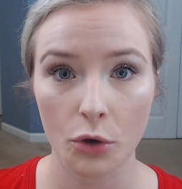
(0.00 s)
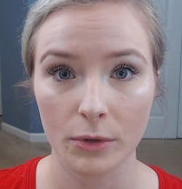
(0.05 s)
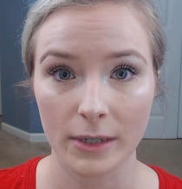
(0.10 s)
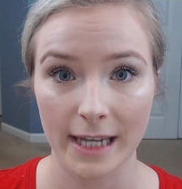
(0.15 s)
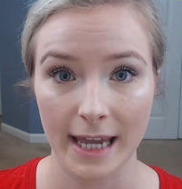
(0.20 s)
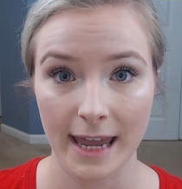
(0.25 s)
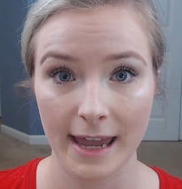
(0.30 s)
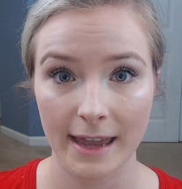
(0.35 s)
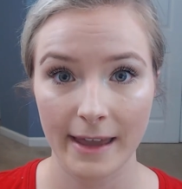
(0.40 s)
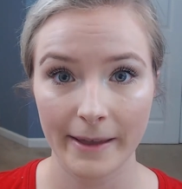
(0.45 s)

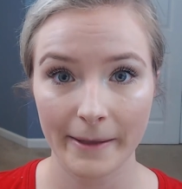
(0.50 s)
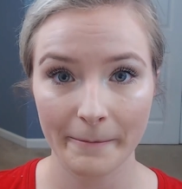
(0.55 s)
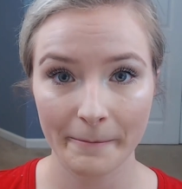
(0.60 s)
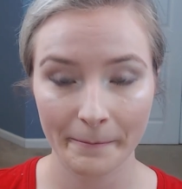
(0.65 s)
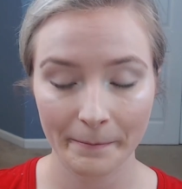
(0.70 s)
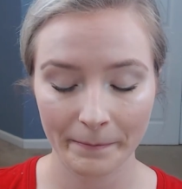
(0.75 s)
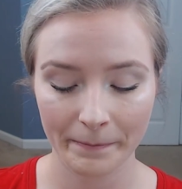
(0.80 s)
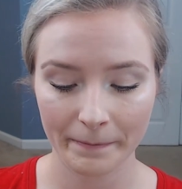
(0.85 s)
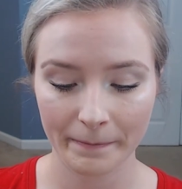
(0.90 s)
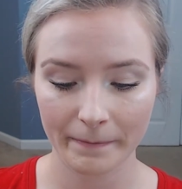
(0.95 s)
Day.
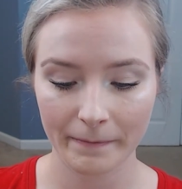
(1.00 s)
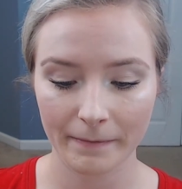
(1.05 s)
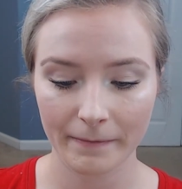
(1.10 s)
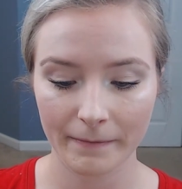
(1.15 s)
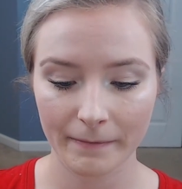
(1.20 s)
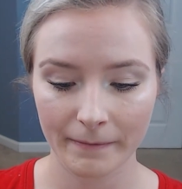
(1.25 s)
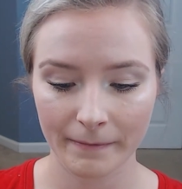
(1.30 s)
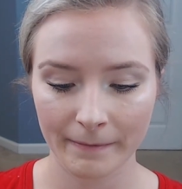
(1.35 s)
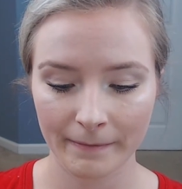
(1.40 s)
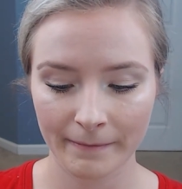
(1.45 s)

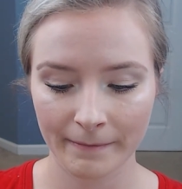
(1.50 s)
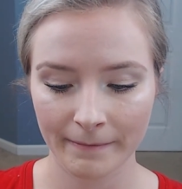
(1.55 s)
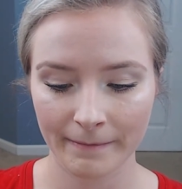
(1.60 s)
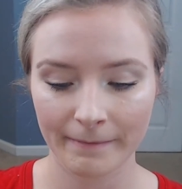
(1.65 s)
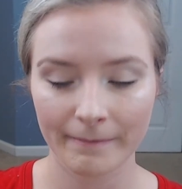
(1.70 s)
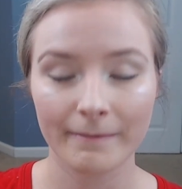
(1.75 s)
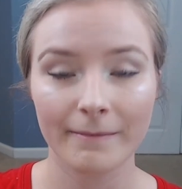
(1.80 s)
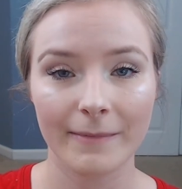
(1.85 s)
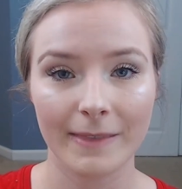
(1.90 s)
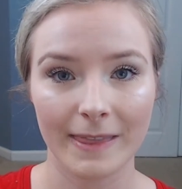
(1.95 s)

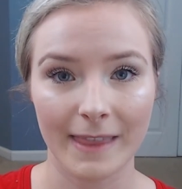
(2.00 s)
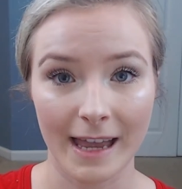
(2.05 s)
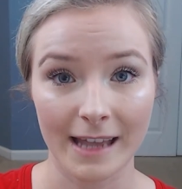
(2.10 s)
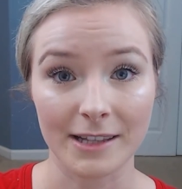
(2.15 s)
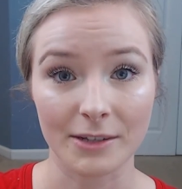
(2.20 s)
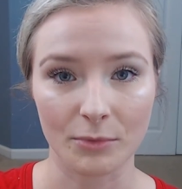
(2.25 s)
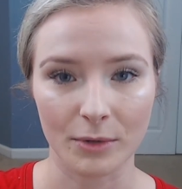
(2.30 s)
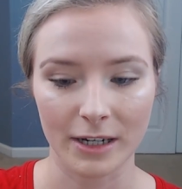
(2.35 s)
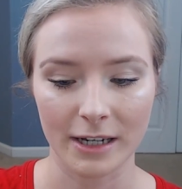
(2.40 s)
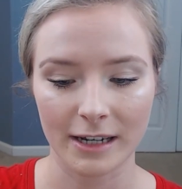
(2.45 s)

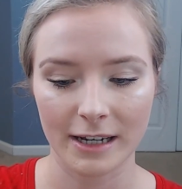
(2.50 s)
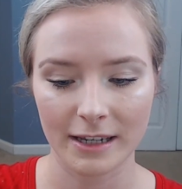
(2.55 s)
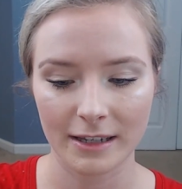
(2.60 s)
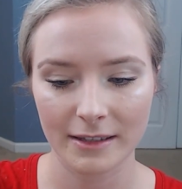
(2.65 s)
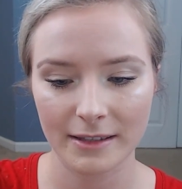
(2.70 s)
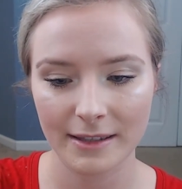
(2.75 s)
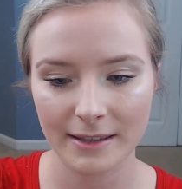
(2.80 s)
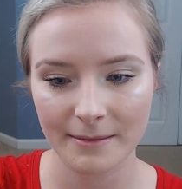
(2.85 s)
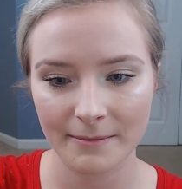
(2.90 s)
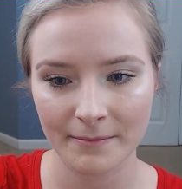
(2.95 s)
That's what it
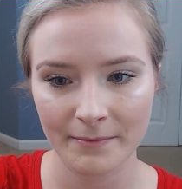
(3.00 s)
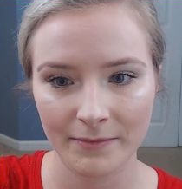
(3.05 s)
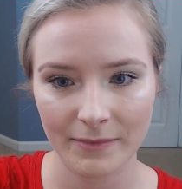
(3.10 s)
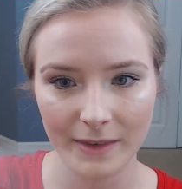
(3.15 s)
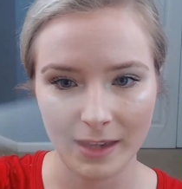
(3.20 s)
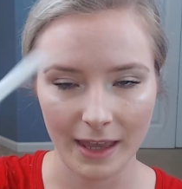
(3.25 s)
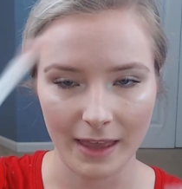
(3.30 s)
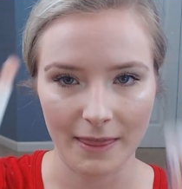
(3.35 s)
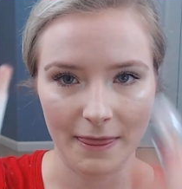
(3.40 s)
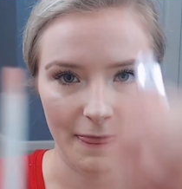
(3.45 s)
is.
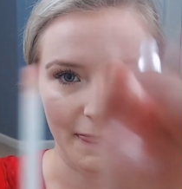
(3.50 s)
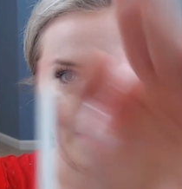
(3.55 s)
And